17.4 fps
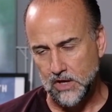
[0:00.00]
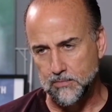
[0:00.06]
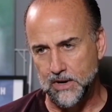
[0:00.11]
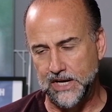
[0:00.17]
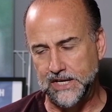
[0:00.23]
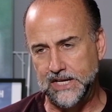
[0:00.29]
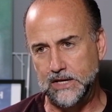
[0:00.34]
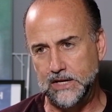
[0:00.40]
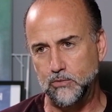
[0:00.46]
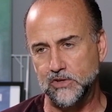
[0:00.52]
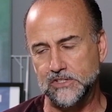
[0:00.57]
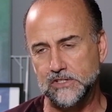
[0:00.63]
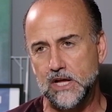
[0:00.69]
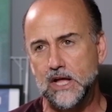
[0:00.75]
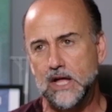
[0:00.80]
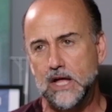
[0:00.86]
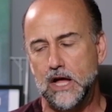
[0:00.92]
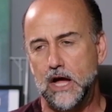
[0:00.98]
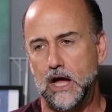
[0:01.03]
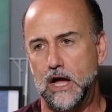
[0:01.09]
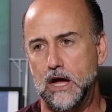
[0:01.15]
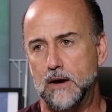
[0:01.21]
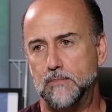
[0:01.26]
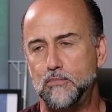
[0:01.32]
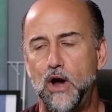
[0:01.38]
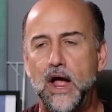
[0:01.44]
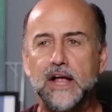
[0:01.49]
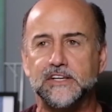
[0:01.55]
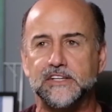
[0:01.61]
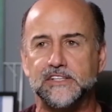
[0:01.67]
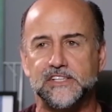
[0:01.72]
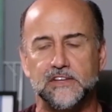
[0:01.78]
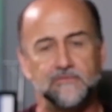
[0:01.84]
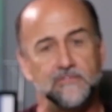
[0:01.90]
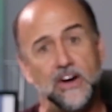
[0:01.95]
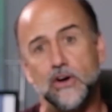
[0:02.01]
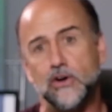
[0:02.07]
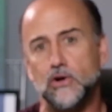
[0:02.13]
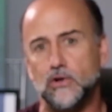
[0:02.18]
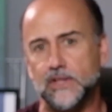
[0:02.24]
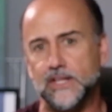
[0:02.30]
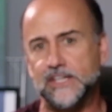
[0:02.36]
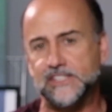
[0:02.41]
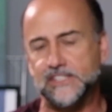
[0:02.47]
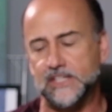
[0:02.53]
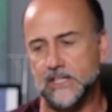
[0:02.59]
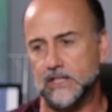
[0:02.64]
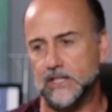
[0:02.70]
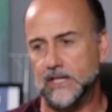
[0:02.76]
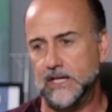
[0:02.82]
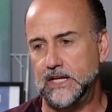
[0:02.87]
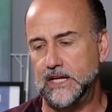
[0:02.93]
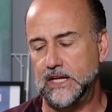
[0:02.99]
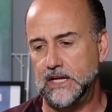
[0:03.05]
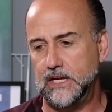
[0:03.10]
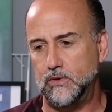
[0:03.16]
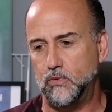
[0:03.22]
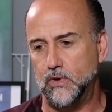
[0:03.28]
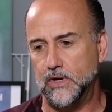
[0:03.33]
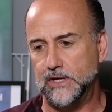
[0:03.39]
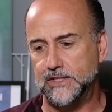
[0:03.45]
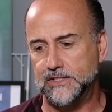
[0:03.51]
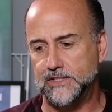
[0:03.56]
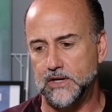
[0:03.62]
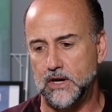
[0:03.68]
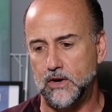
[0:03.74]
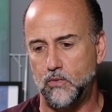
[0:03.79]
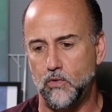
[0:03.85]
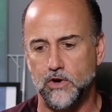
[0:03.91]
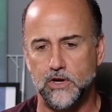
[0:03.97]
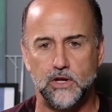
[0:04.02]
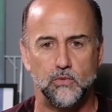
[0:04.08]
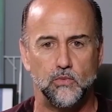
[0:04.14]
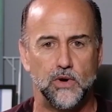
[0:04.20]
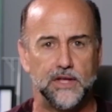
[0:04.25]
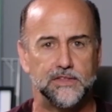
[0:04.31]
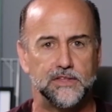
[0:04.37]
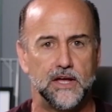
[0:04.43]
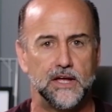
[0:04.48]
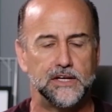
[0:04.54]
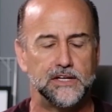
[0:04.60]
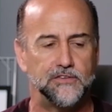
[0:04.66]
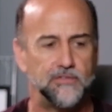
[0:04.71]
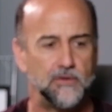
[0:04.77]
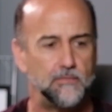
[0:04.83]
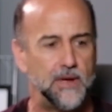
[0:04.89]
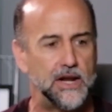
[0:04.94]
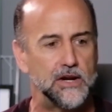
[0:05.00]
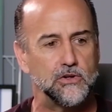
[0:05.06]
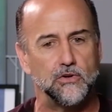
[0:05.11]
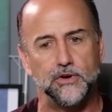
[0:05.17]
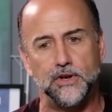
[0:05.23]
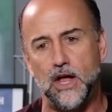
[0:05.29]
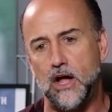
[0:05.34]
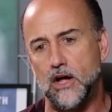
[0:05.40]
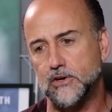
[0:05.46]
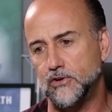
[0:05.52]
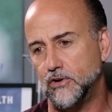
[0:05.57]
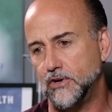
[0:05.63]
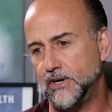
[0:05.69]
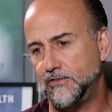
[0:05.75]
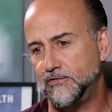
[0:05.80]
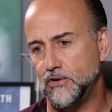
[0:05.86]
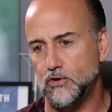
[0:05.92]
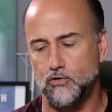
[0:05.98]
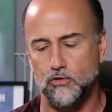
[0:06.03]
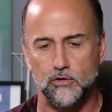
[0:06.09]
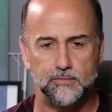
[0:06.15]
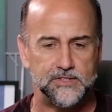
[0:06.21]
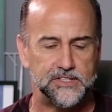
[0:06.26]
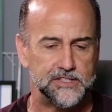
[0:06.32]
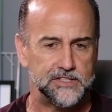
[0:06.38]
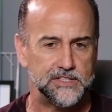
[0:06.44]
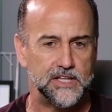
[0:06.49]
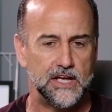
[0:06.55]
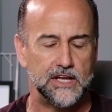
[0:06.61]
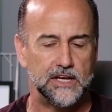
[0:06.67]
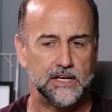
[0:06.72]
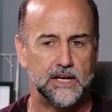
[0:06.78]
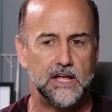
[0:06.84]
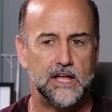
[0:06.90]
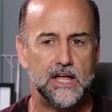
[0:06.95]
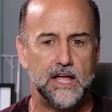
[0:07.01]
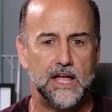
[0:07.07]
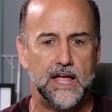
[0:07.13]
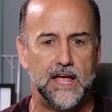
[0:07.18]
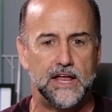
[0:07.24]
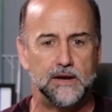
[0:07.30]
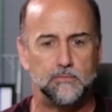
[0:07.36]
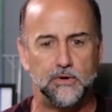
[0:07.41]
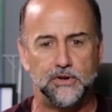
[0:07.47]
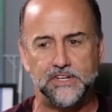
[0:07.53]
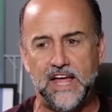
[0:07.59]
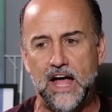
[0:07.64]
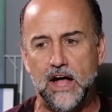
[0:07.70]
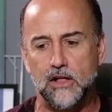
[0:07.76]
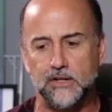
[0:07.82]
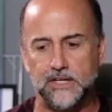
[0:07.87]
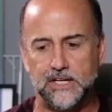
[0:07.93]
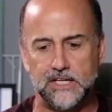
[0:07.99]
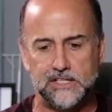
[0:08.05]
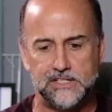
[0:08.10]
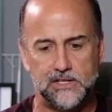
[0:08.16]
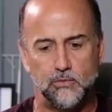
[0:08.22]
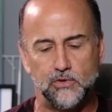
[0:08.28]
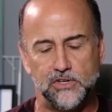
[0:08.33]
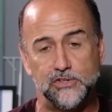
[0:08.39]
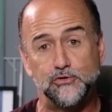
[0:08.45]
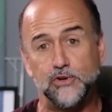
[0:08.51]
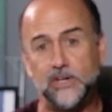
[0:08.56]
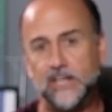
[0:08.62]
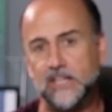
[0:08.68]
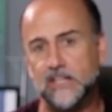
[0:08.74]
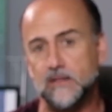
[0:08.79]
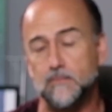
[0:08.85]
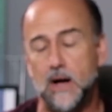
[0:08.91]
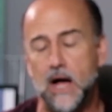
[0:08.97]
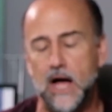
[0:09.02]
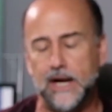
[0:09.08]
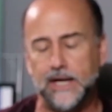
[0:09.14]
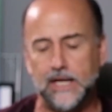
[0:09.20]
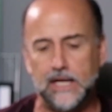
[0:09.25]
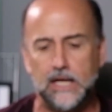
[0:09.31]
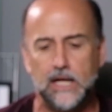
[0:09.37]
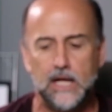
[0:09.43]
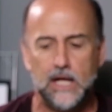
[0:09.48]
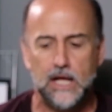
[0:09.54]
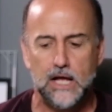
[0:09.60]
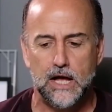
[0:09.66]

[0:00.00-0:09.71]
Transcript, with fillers: but he was uh, practicing very holistically. He was uh, working with a different medical doctor, different groups and, and, and modalities that was treating the body